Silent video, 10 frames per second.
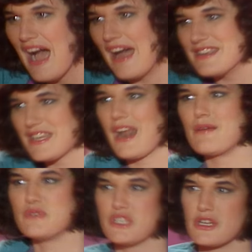I decided
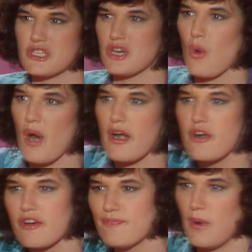I'm just going to start wearing
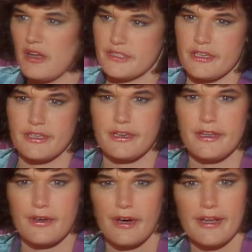Nerf balls as a
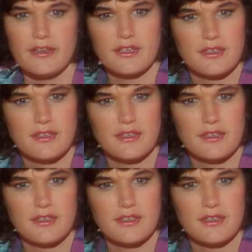decoy.